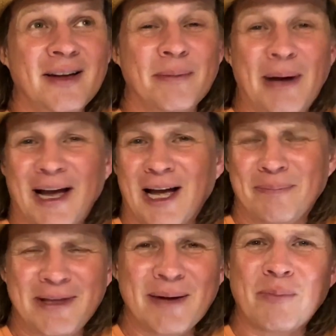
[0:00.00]
back
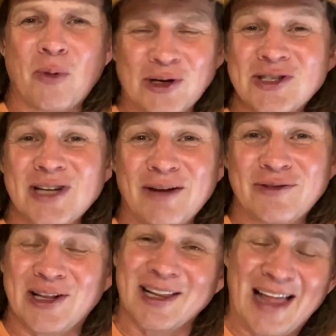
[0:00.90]
up the important stuff
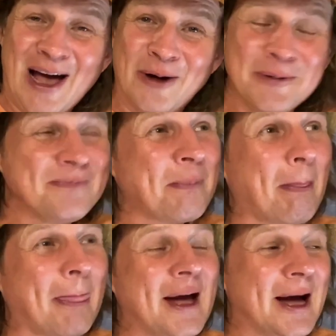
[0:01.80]
to the cloud,
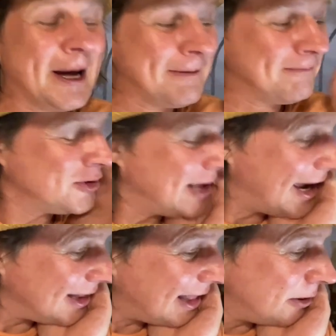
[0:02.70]
to the
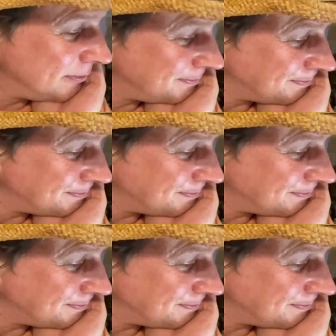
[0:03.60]
iCloud.